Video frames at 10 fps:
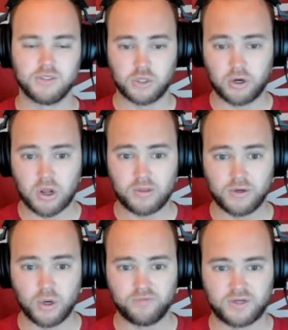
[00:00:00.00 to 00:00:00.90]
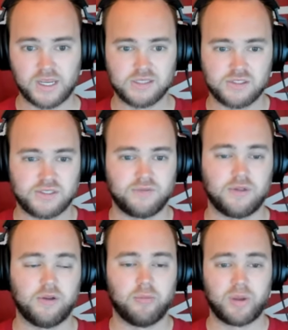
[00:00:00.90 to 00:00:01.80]
Turn on the notifications, hit
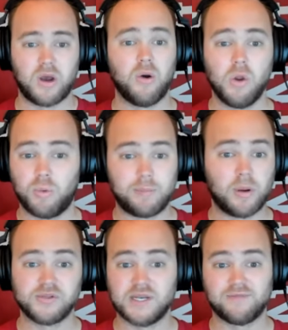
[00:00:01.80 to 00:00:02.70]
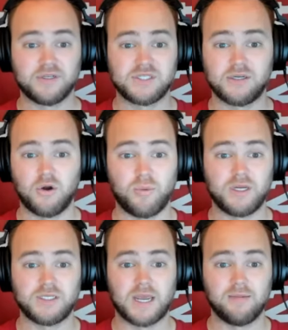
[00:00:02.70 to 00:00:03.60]
the little bell. We post every single
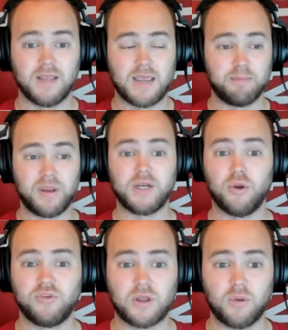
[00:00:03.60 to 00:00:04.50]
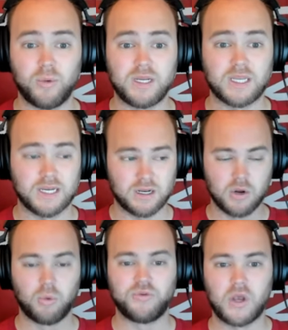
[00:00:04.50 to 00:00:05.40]
weekday. And big news on the weekend,
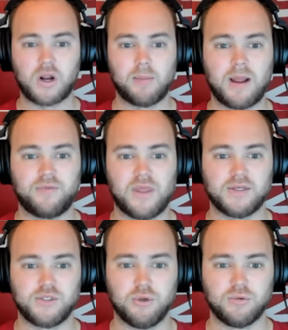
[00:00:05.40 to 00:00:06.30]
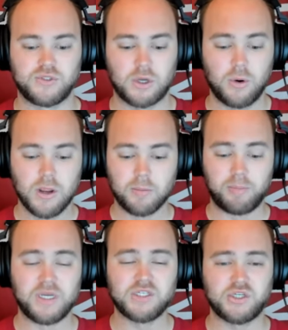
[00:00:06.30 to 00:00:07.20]
we'll talk about that too. So
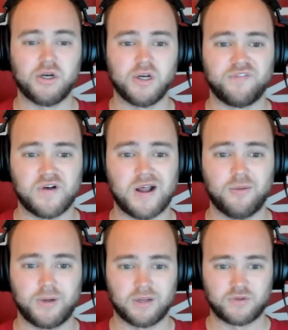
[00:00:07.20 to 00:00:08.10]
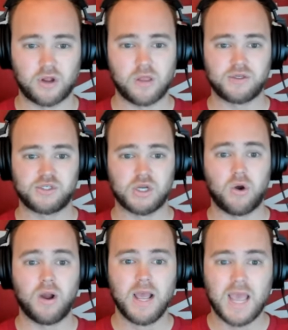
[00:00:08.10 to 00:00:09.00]
be sure you're following us on the
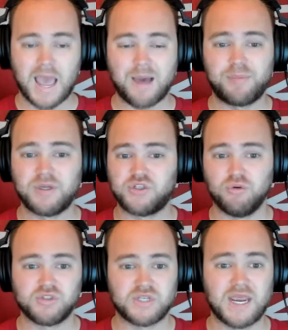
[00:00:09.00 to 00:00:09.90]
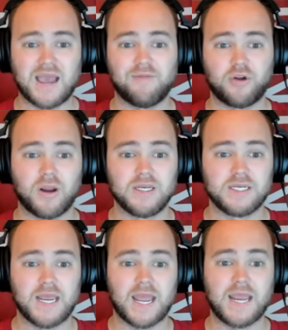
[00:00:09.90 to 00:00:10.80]
show. Happy Tuesday. Have a great
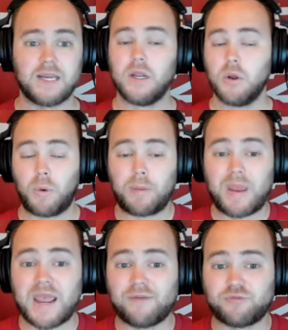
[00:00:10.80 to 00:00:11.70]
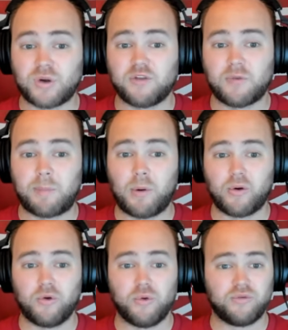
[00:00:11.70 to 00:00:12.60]
day. Hey, We may have transfer
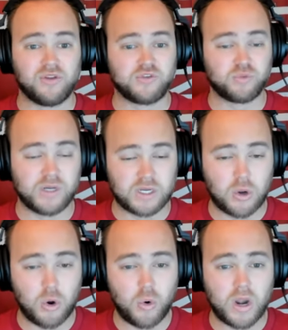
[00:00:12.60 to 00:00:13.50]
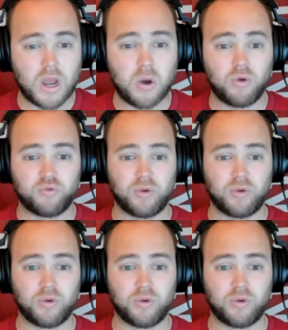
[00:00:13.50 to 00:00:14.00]
portal news this week. Who knows?